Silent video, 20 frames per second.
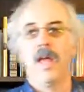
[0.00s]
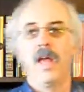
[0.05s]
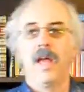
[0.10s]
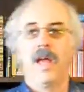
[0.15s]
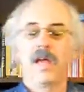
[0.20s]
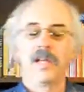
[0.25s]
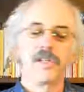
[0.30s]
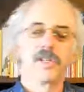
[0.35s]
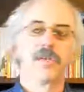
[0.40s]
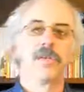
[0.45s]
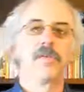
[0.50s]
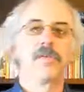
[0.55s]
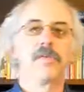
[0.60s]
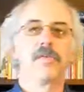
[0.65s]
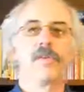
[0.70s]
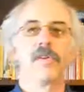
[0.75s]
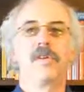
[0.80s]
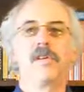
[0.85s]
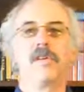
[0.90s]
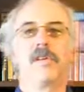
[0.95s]
And so
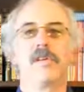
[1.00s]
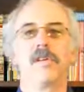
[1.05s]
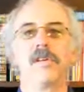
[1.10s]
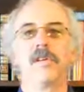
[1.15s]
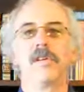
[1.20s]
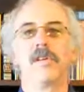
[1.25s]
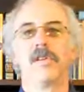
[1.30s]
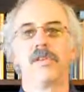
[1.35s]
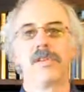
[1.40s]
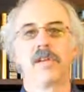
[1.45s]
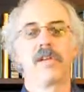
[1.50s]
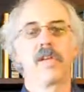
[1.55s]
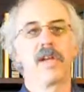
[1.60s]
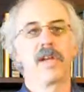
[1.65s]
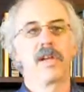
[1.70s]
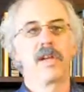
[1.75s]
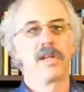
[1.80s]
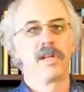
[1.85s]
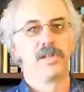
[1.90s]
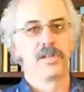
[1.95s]
learning how
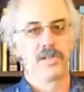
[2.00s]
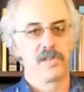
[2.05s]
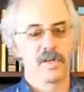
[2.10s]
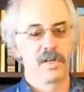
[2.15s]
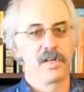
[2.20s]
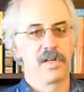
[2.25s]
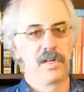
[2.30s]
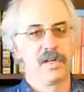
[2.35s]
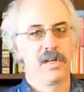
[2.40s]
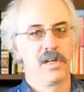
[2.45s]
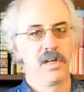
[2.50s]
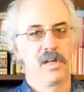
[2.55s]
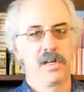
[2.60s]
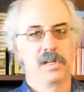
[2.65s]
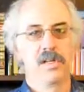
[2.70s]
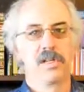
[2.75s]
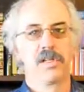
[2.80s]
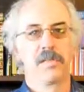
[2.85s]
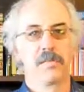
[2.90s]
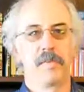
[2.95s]
to construct a
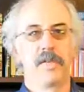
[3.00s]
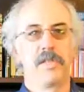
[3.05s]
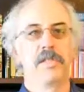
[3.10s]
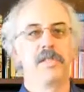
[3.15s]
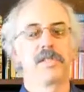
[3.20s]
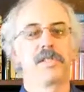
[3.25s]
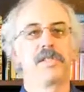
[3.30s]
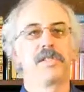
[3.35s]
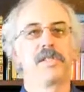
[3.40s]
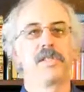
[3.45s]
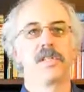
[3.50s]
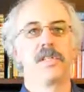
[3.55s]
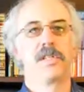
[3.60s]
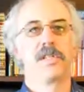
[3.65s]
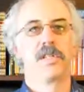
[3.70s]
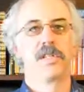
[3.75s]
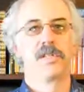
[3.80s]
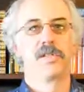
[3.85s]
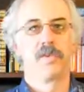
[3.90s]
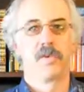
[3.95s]
good speech
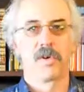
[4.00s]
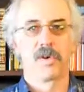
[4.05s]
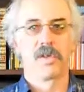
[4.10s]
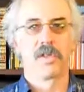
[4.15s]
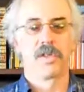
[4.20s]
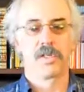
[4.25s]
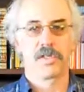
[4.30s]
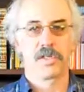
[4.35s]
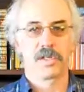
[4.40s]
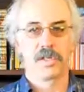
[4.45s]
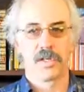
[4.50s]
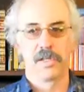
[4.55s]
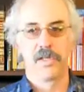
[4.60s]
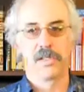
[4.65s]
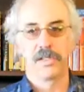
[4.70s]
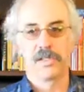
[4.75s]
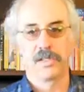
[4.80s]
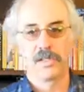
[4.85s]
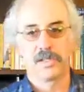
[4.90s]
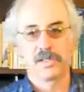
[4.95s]
is one of the
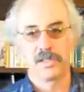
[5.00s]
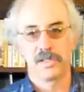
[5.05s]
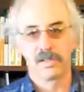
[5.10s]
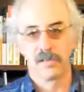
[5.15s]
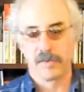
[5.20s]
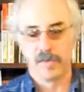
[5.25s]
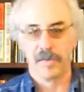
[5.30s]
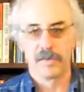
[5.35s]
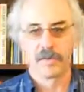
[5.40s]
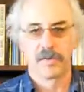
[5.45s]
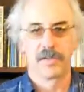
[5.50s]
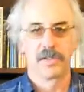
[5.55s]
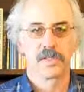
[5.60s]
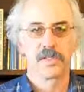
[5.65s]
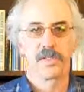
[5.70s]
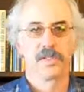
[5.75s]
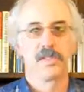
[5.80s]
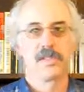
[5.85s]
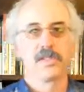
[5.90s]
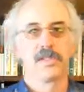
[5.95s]
skills. Develop your
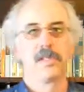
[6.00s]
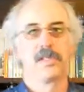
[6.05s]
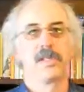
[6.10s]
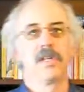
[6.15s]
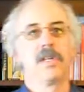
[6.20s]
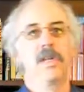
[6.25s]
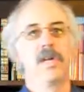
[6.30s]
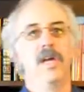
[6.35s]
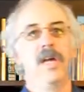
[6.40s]
skills.